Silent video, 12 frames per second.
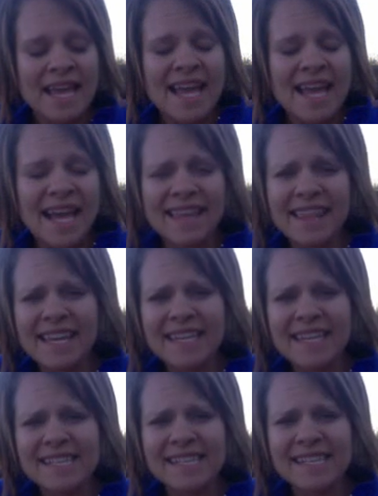And the thing
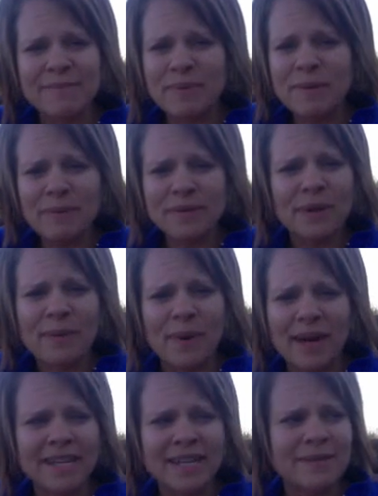is like, people don't
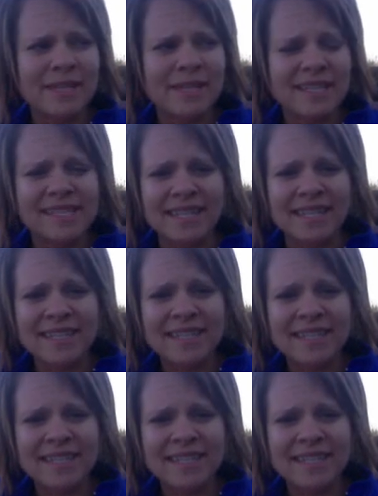want it to be easy.